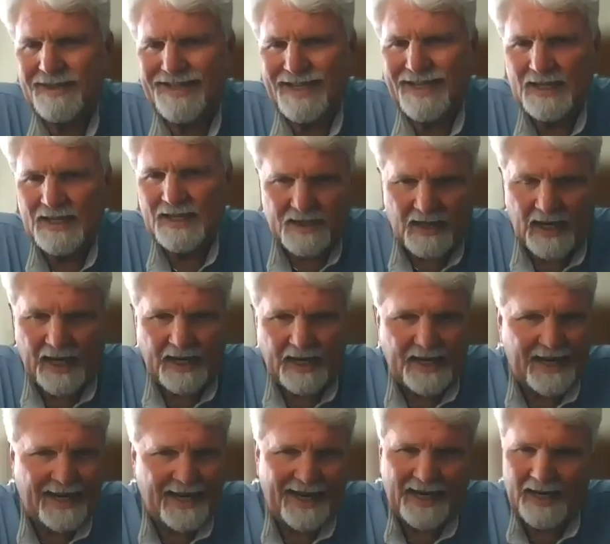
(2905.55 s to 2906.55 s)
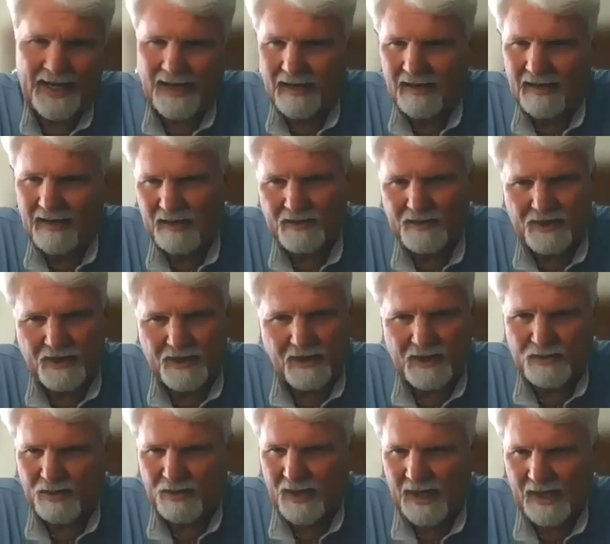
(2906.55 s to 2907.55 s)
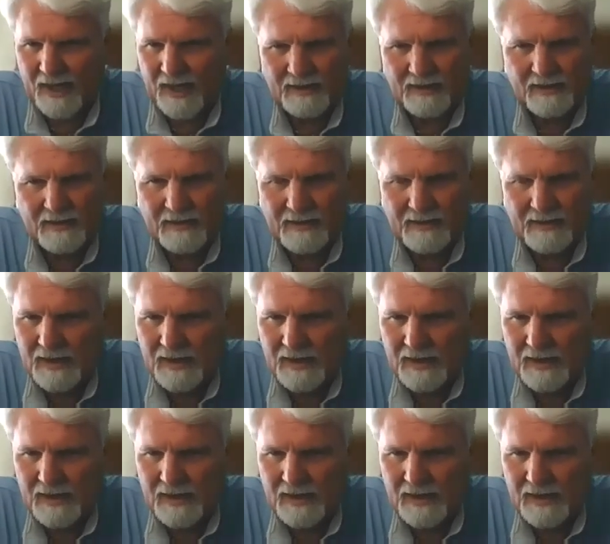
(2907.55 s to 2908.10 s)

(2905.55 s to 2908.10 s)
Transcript: dislike any insurance product.